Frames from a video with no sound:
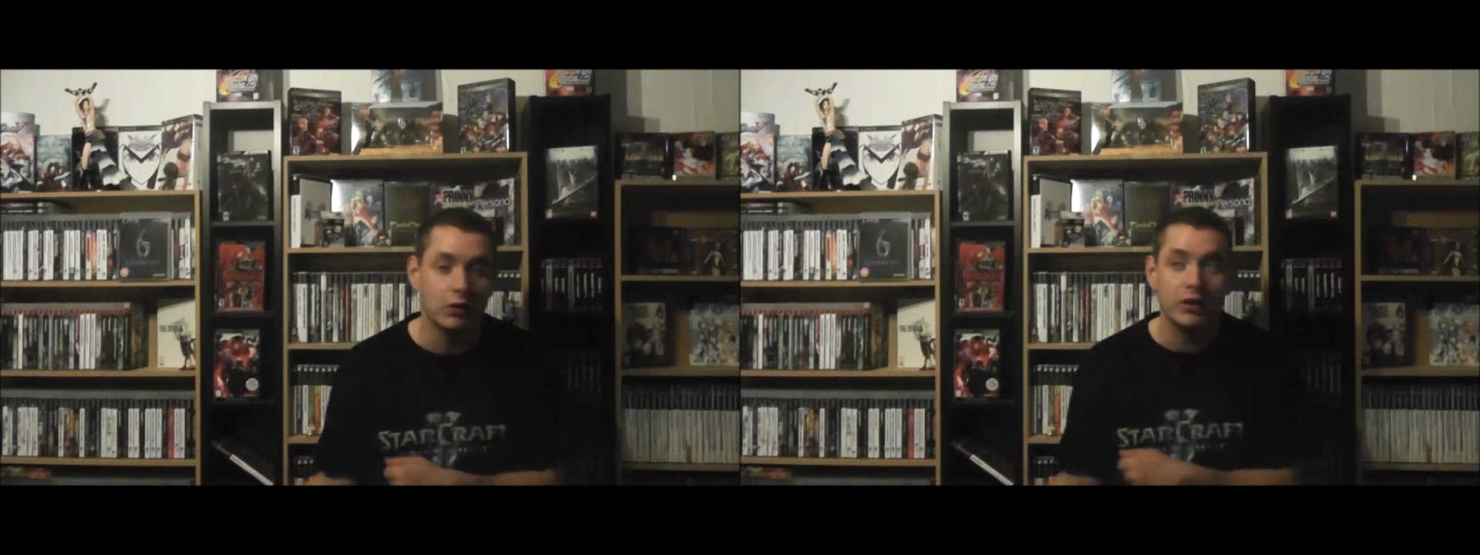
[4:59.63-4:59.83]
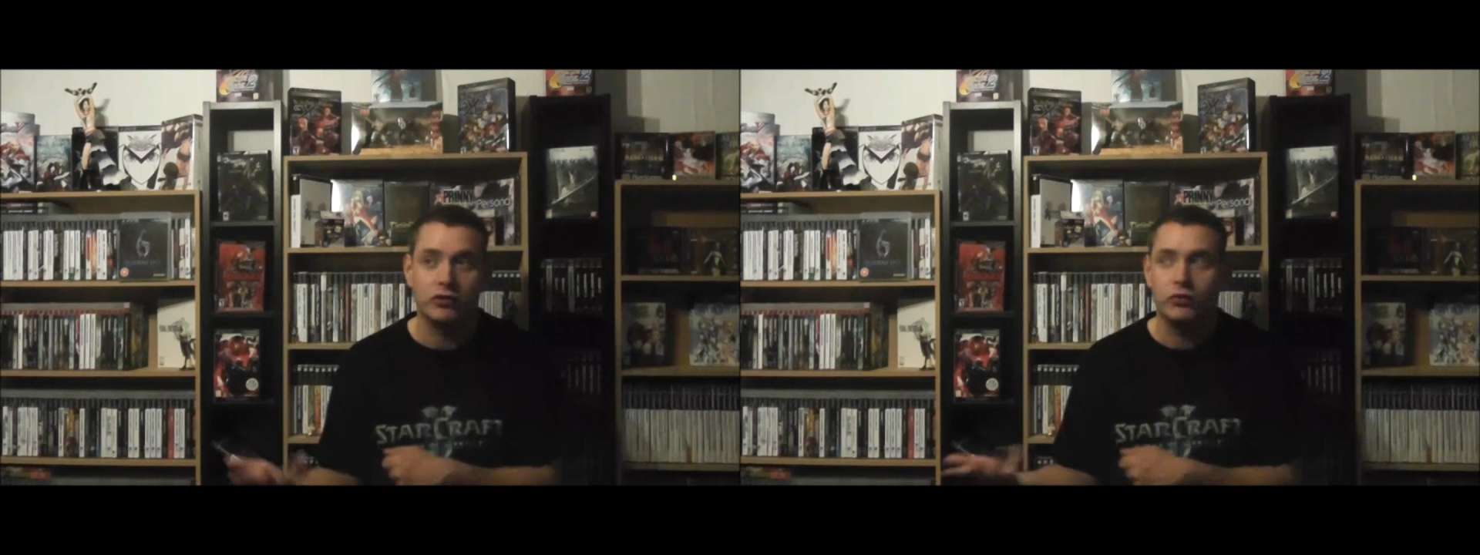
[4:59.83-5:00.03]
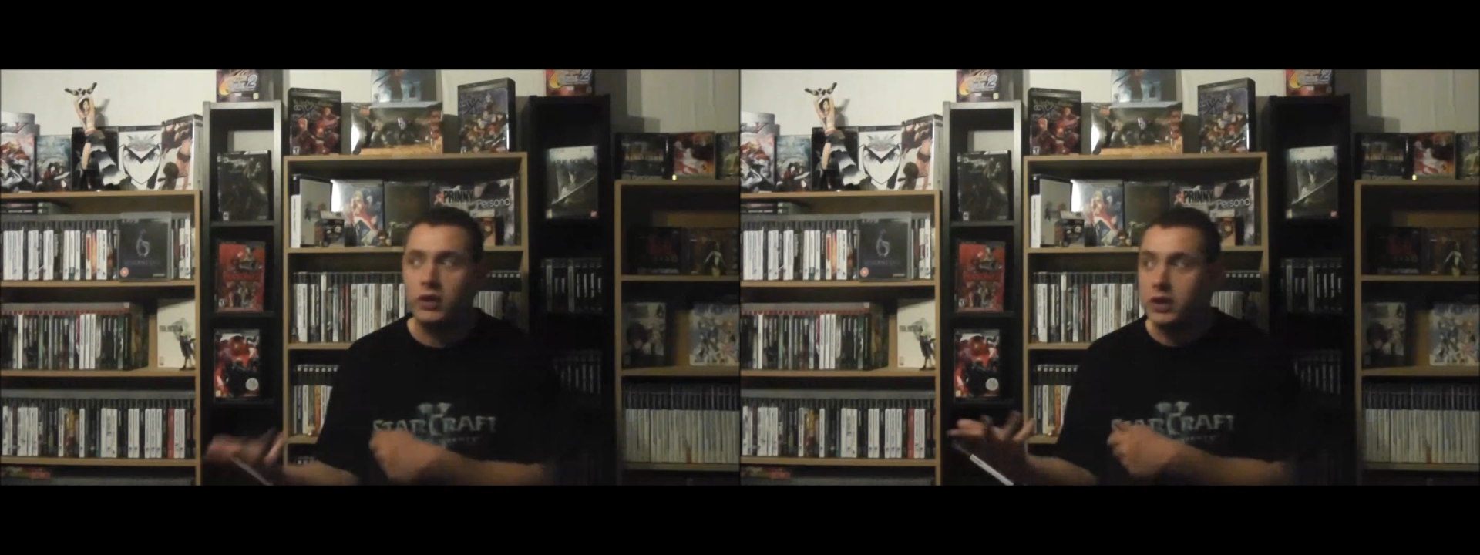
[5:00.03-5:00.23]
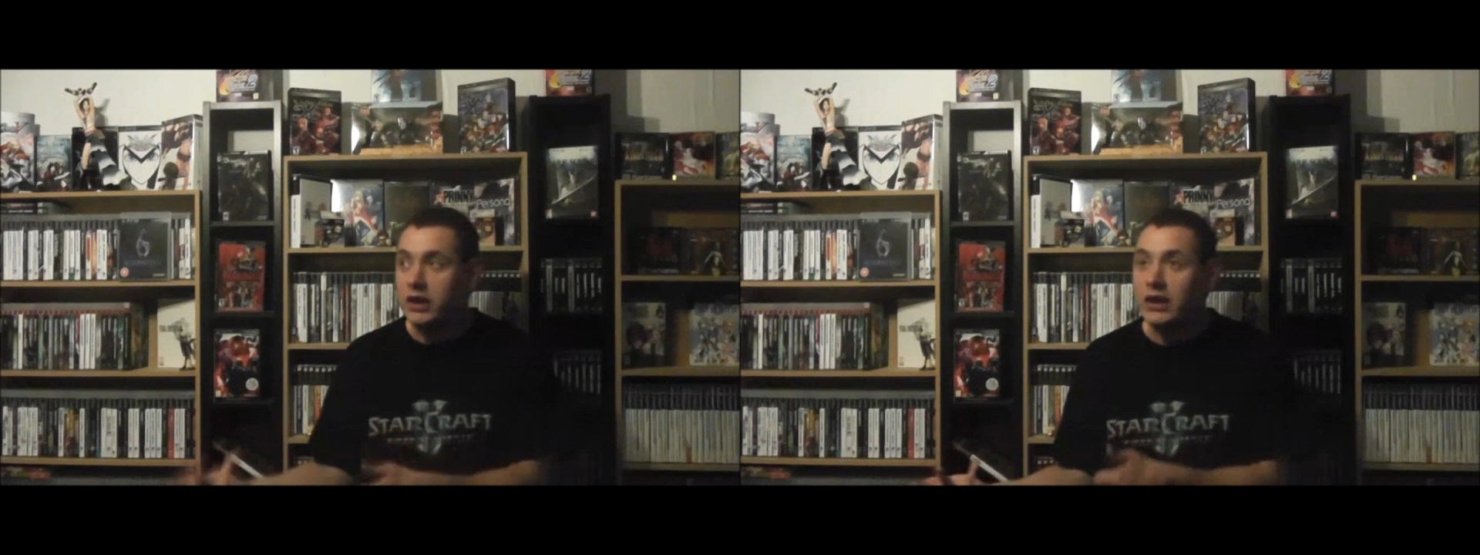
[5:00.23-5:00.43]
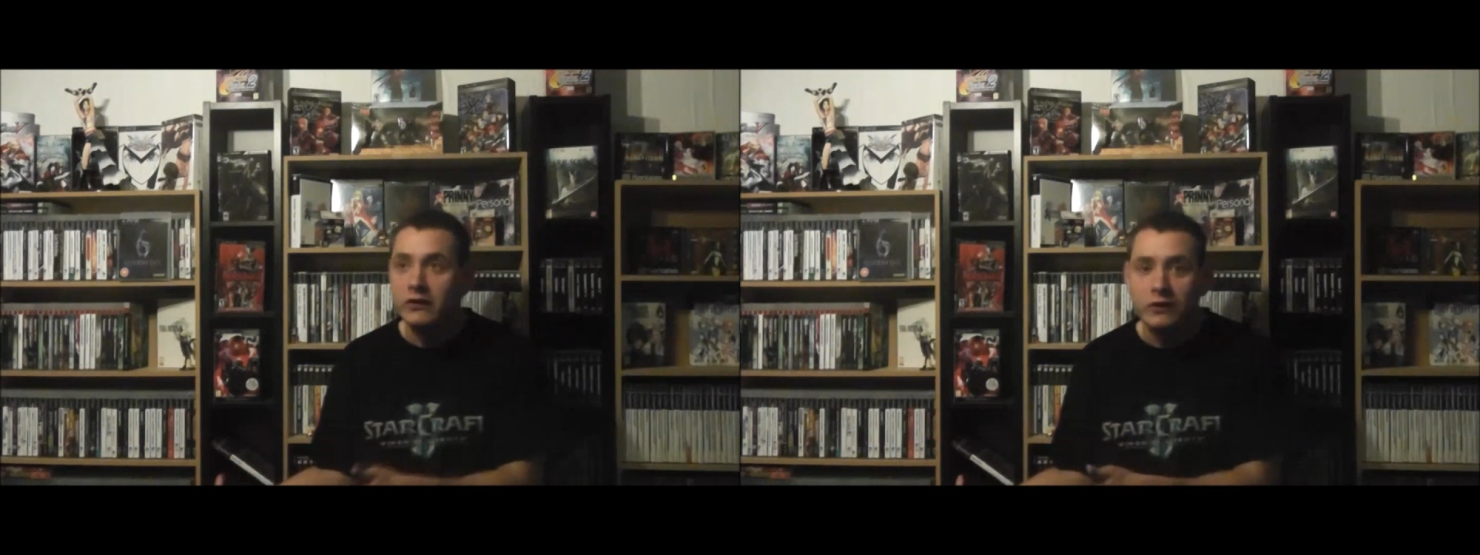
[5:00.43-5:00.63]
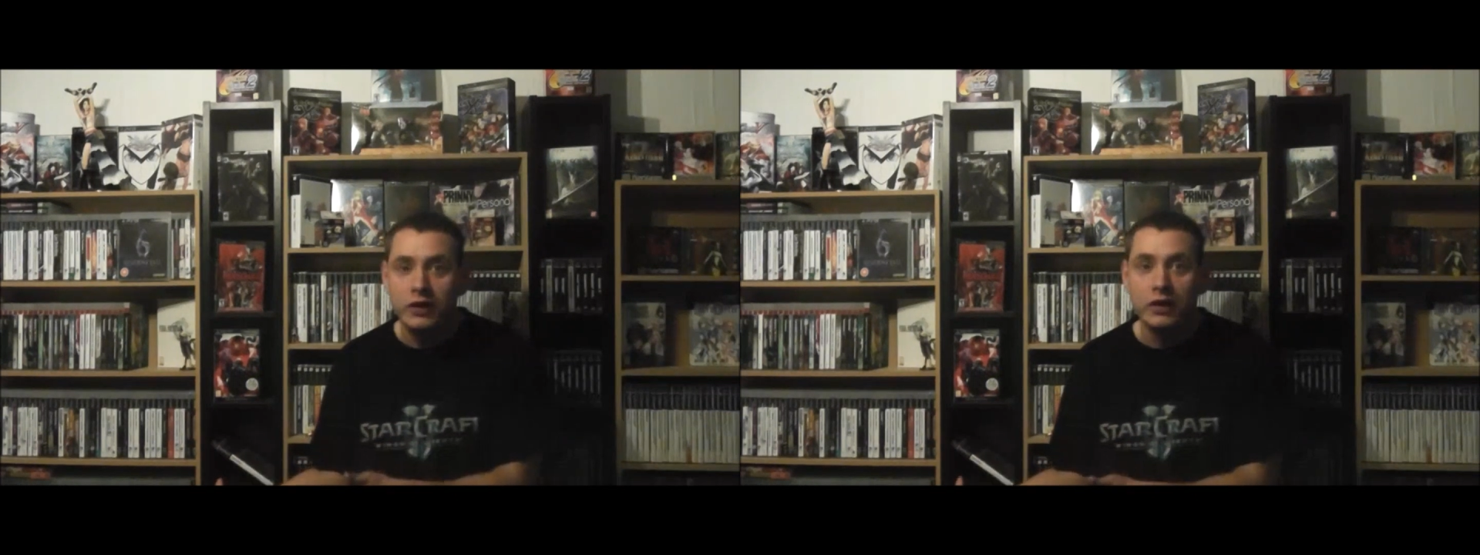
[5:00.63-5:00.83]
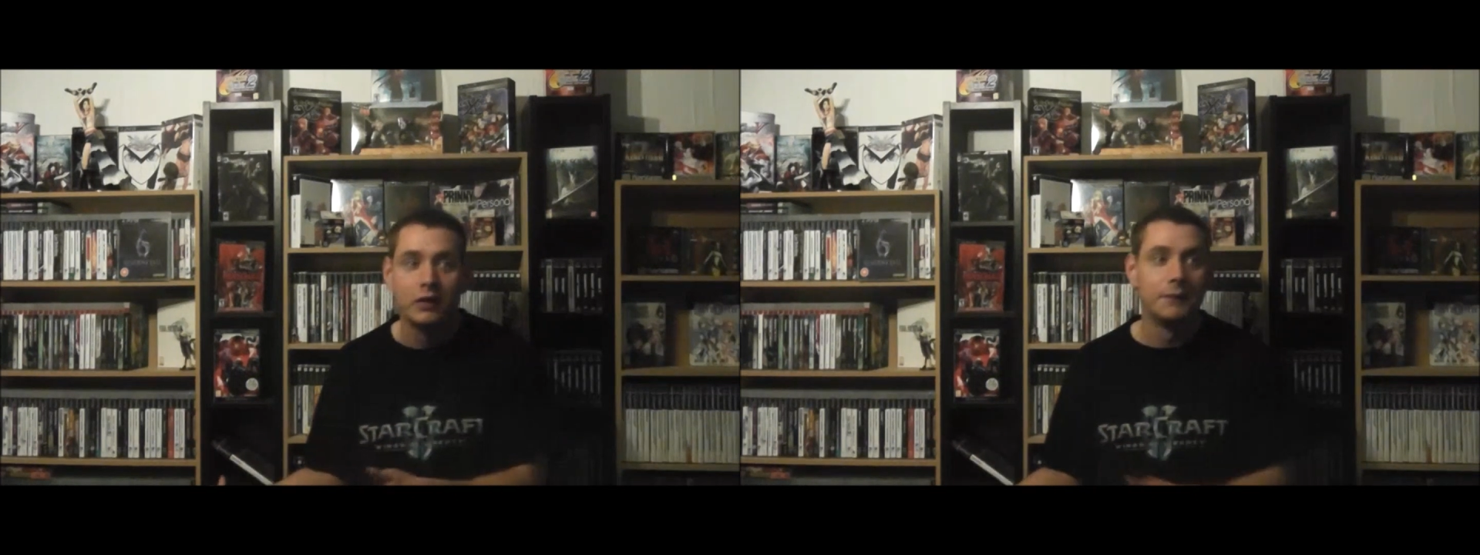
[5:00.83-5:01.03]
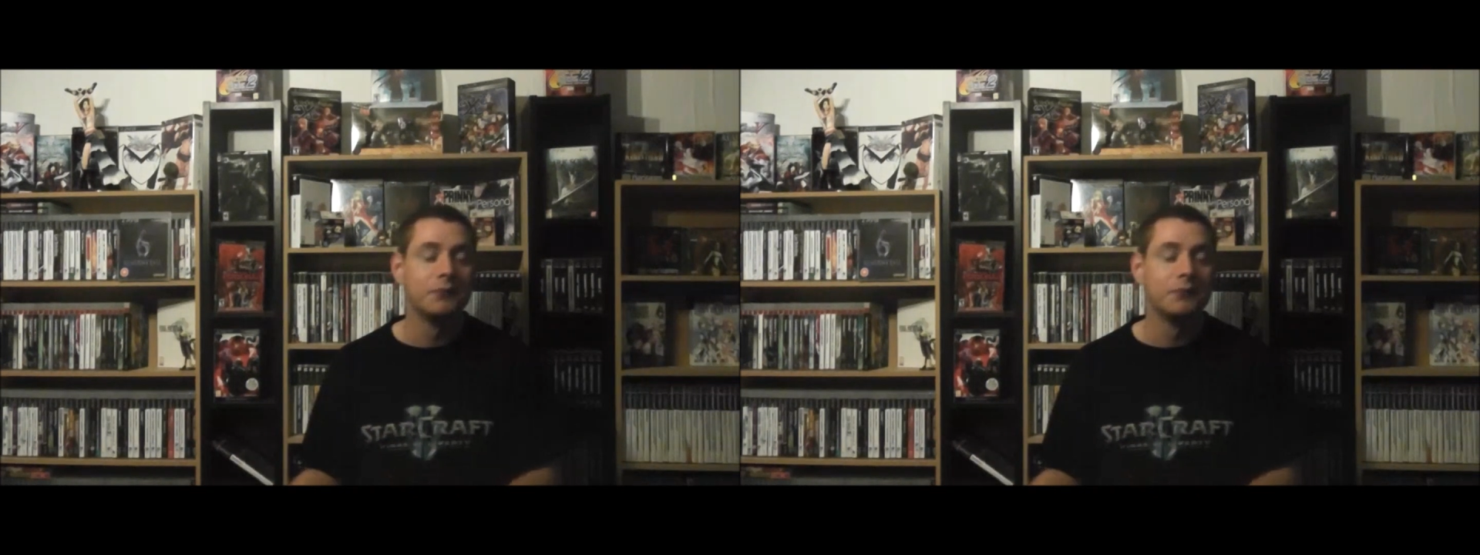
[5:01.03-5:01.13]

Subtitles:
you know, that's really easy.